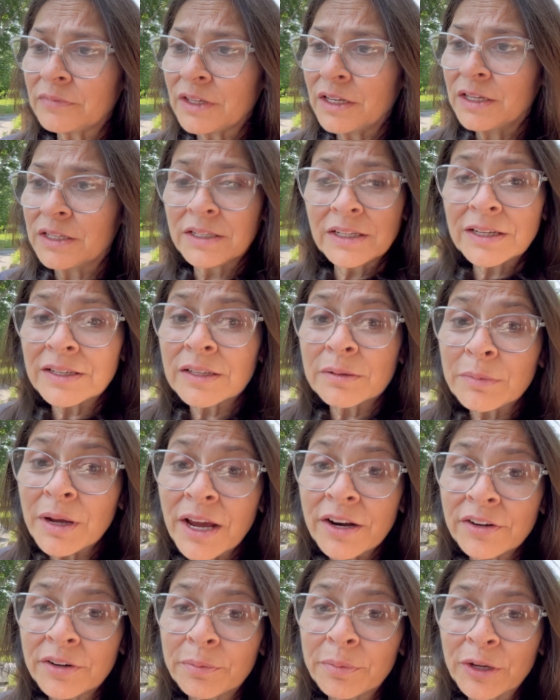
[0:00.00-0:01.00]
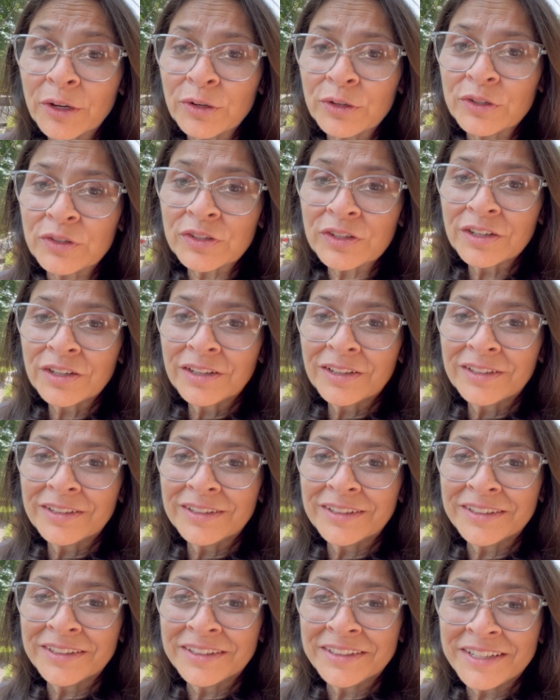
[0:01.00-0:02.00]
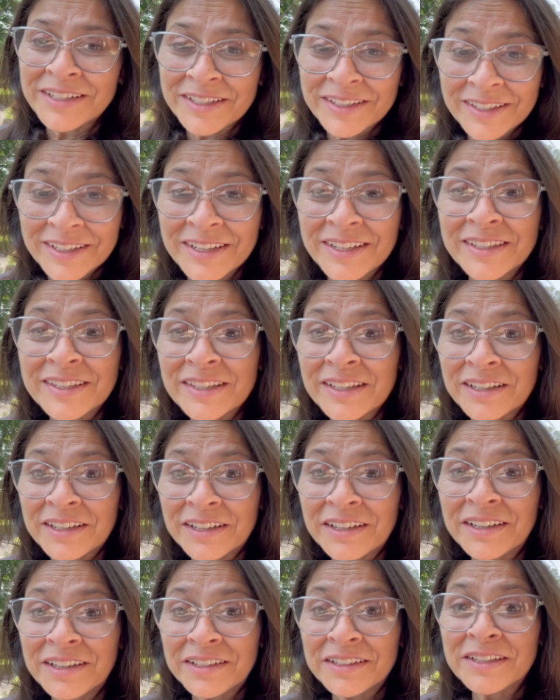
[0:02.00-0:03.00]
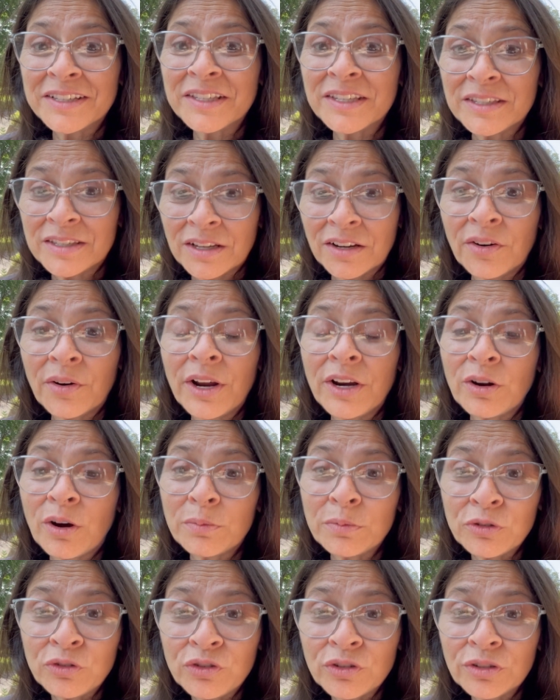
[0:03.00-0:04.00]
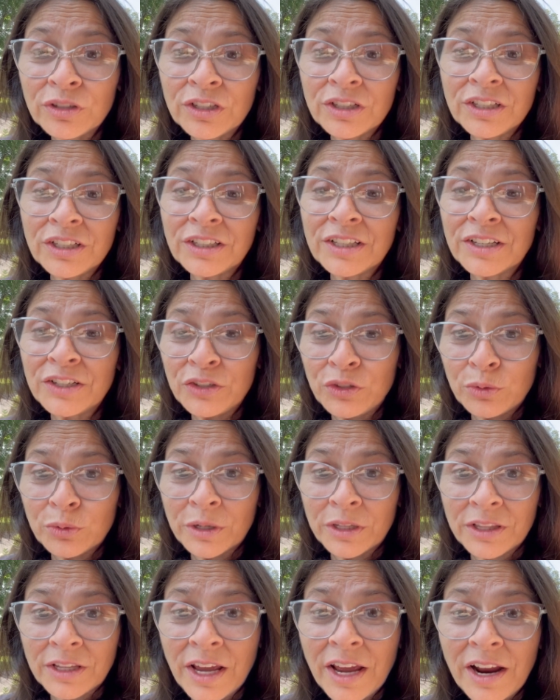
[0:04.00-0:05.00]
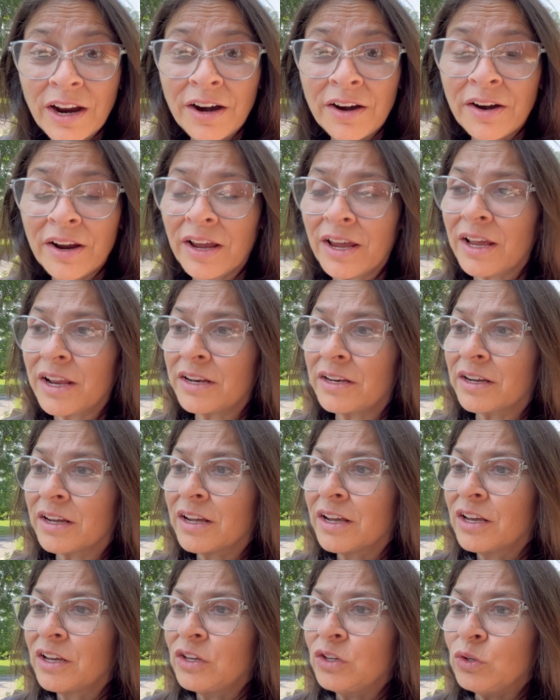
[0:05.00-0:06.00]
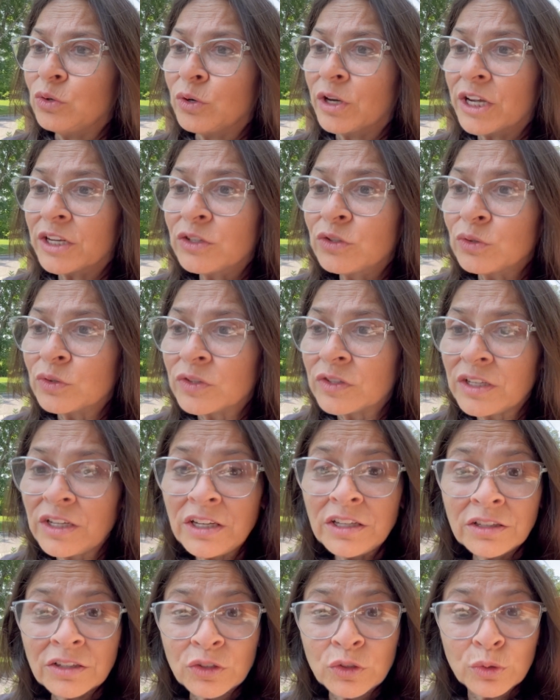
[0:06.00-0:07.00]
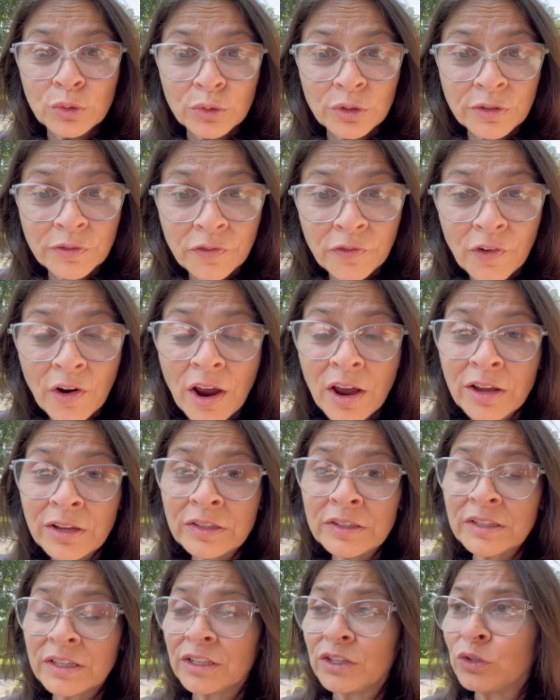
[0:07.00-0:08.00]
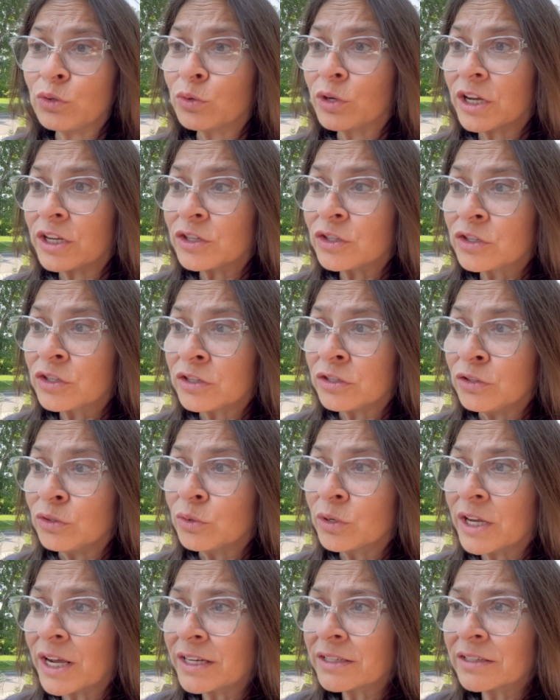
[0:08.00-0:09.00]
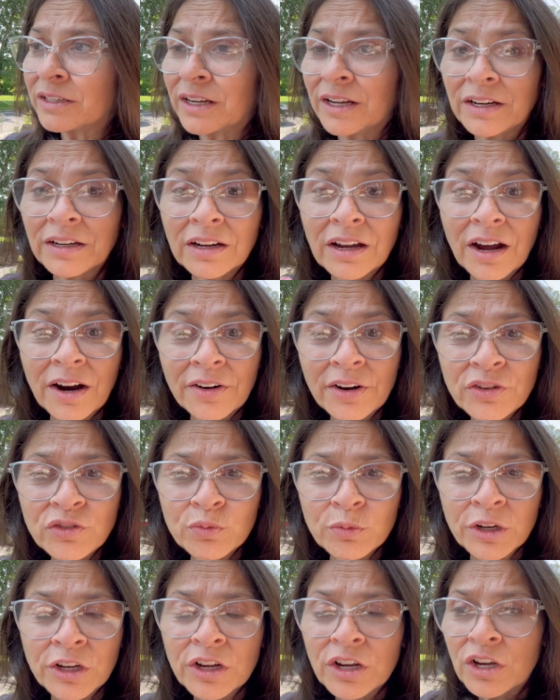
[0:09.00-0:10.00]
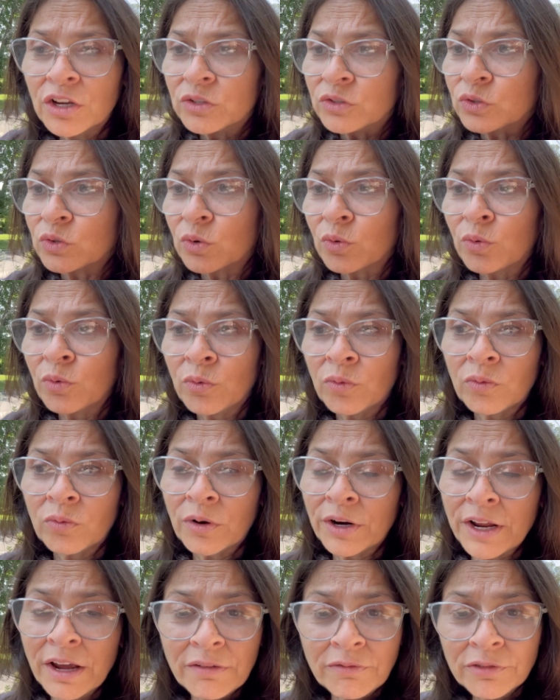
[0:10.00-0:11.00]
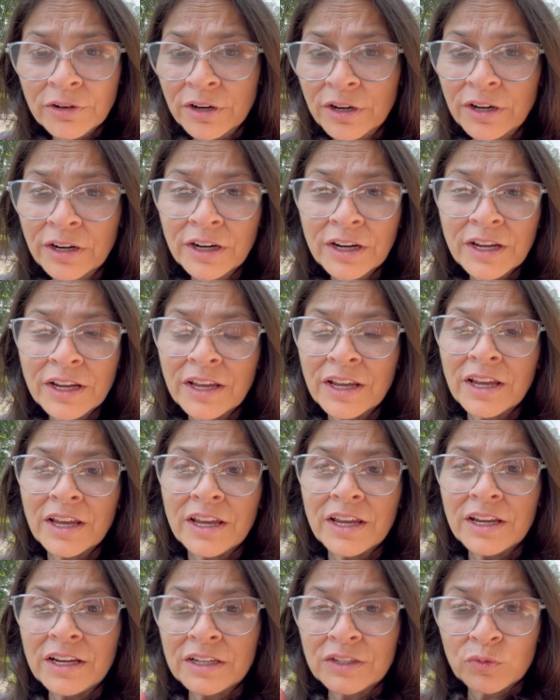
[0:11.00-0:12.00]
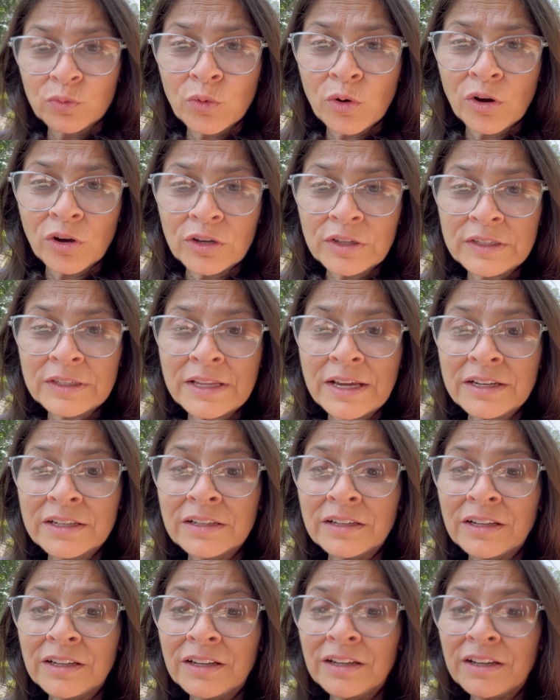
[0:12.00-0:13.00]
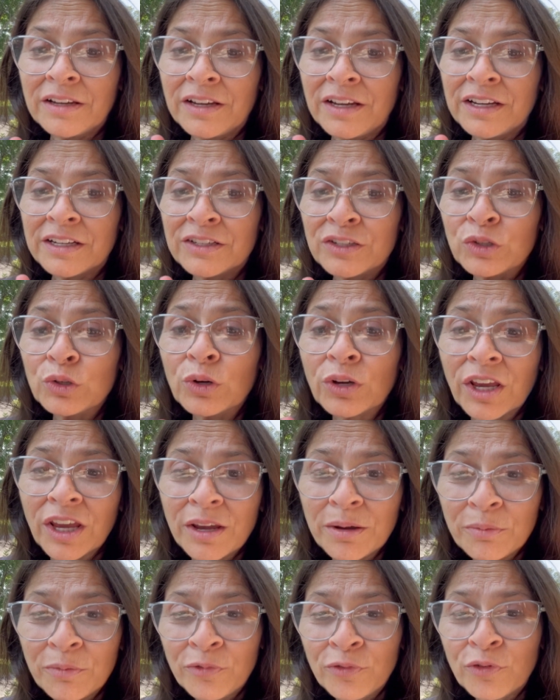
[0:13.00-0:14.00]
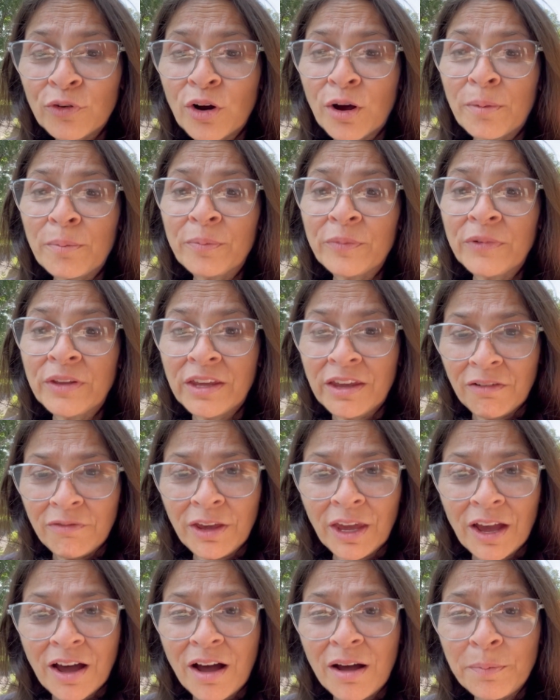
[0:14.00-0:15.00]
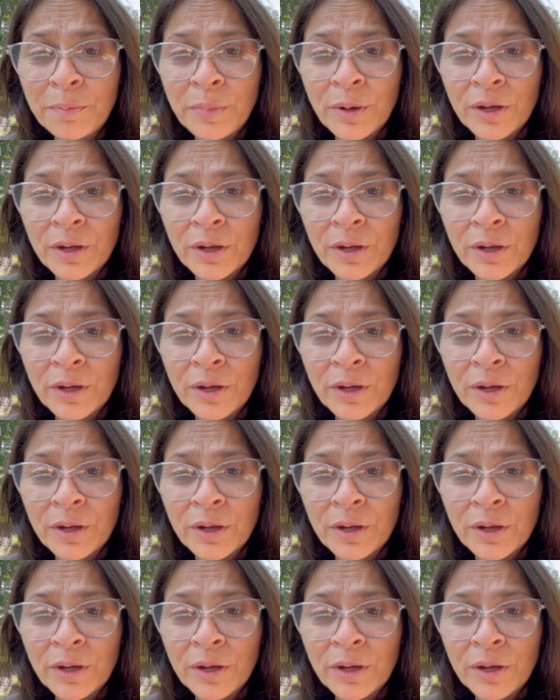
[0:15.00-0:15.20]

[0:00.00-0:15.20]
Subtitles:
it doesn't matter, because this is a great opportunity that you are there, and you get to see the Tour de France, and you get encouragement. So whatever it was that it took him from giving up